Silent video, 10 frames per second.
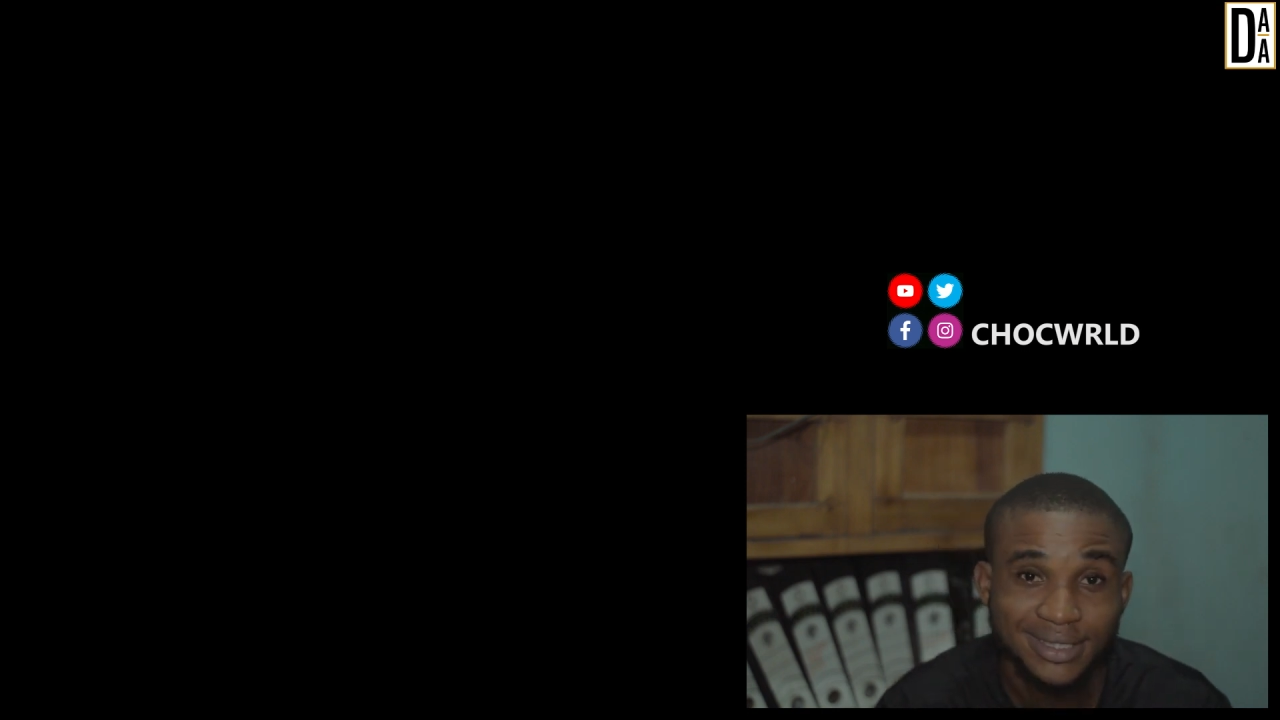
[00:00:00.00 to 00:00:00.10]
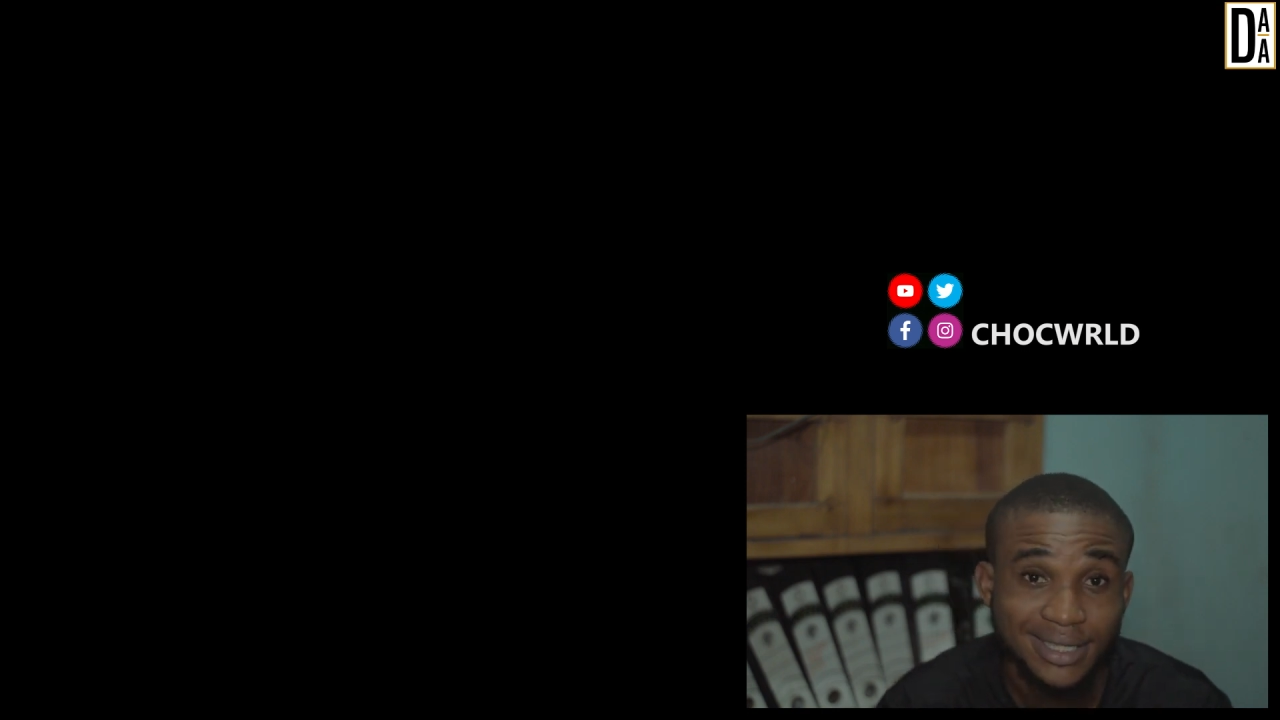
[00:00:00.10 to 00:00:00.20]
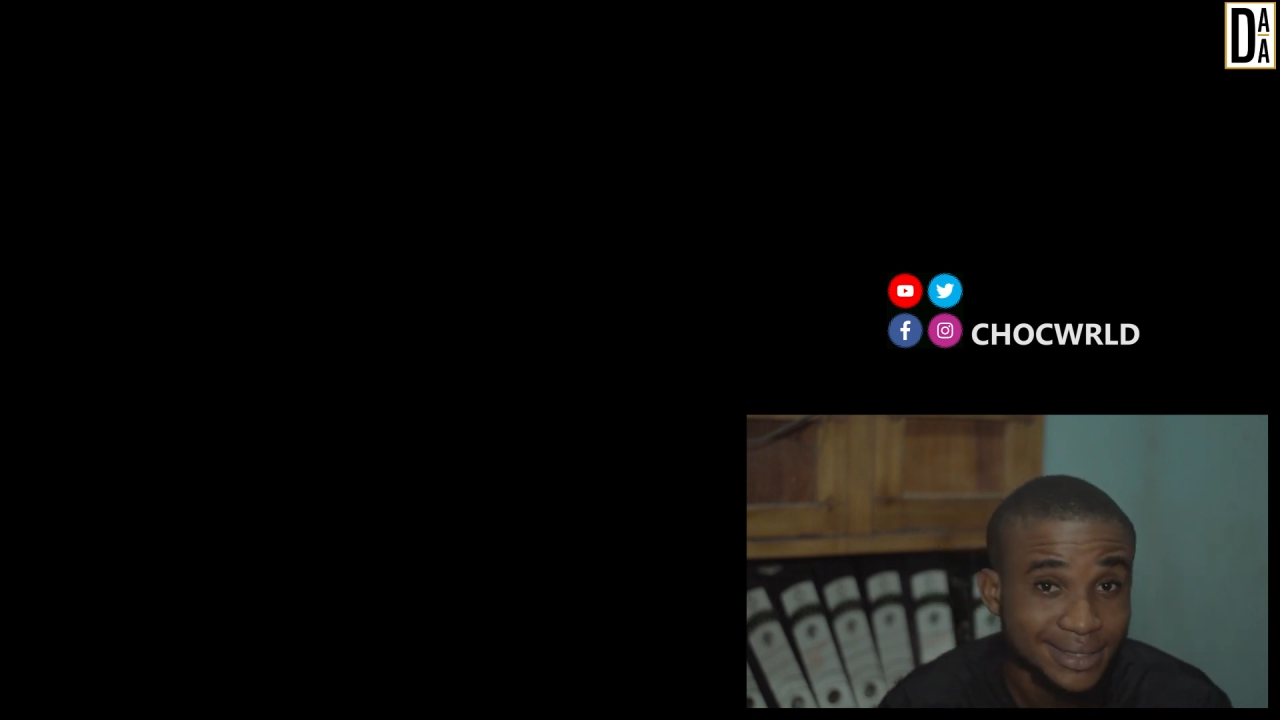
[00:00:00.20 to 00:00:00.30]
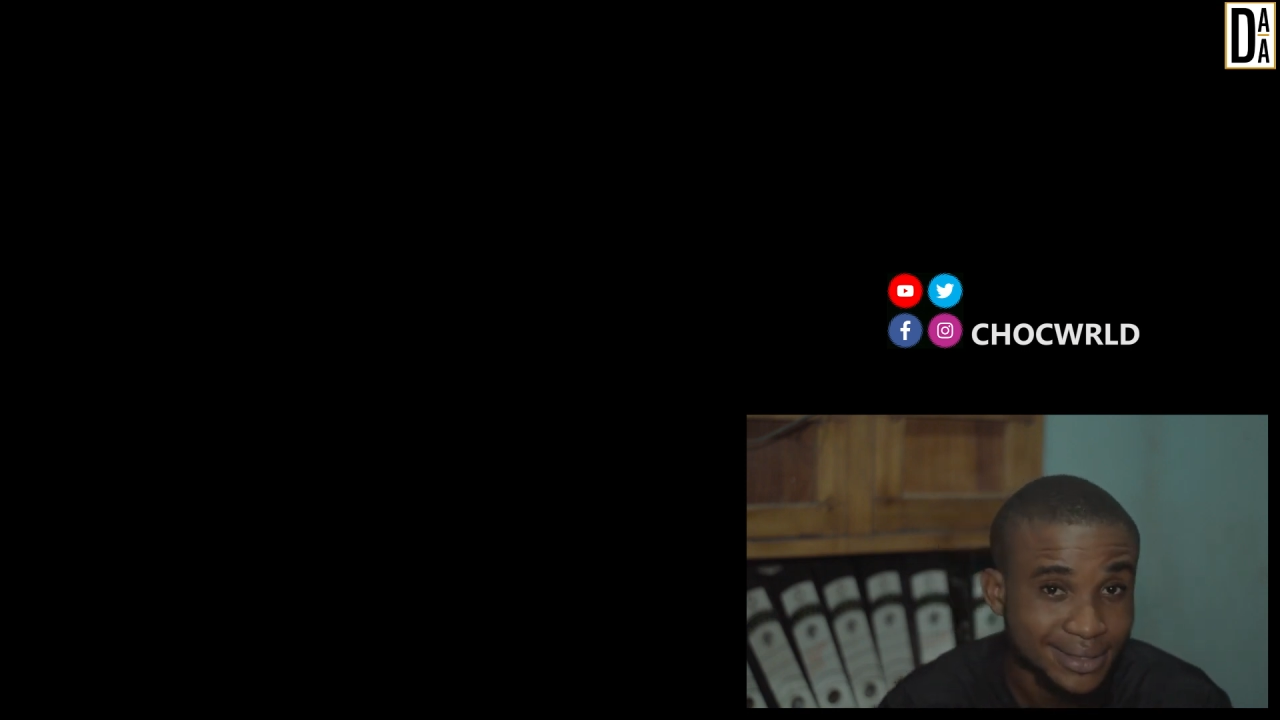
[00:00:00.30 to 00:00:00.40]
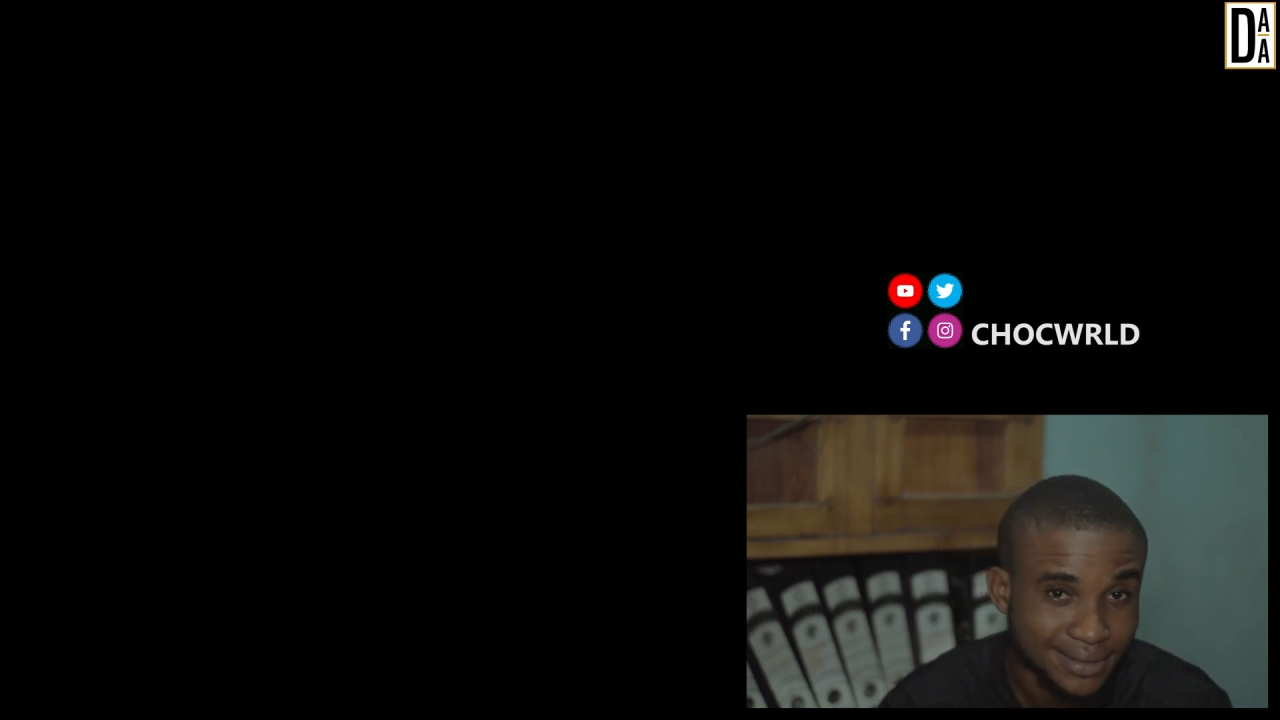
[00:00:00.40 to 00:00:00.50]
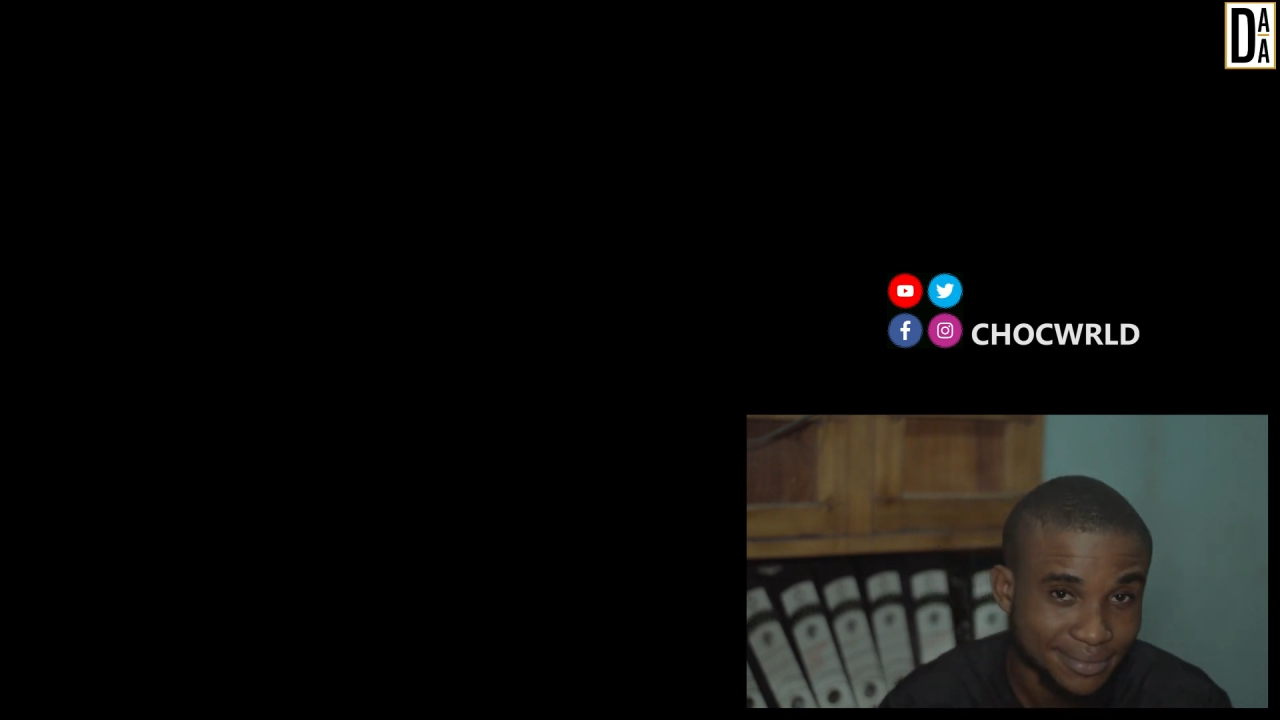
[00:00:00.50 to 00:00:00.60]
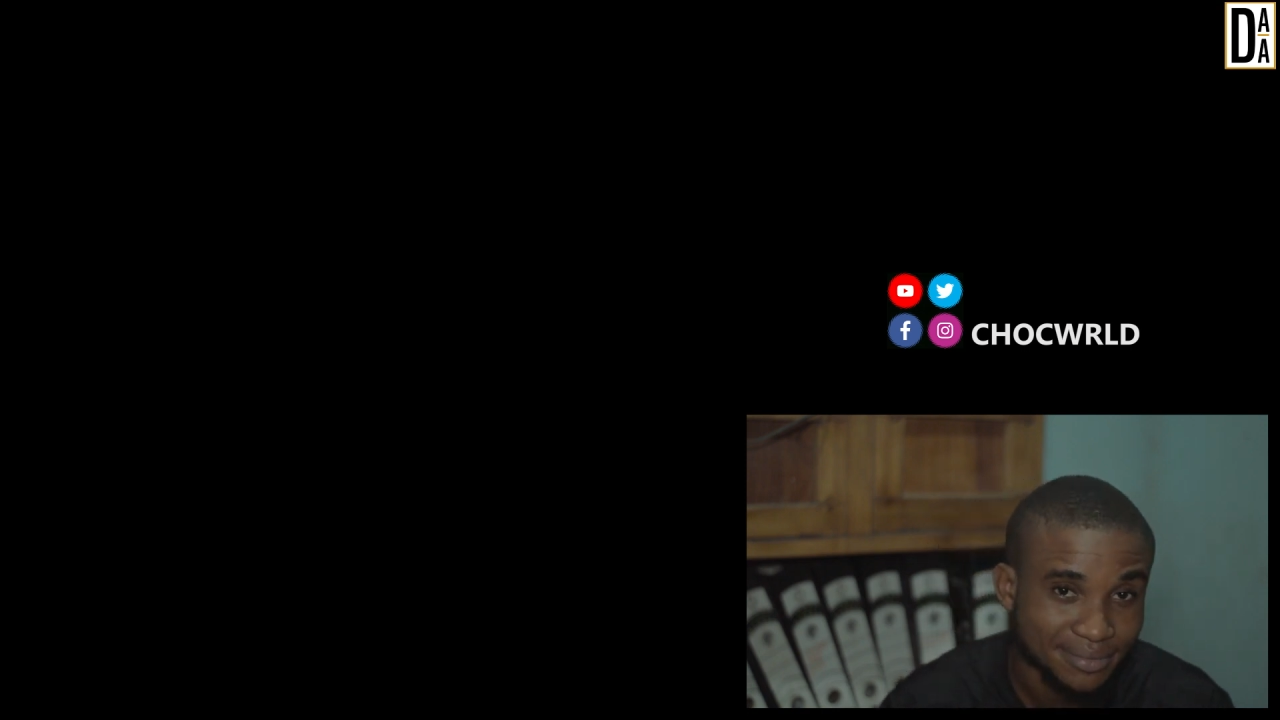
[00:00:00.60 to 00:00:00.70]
yes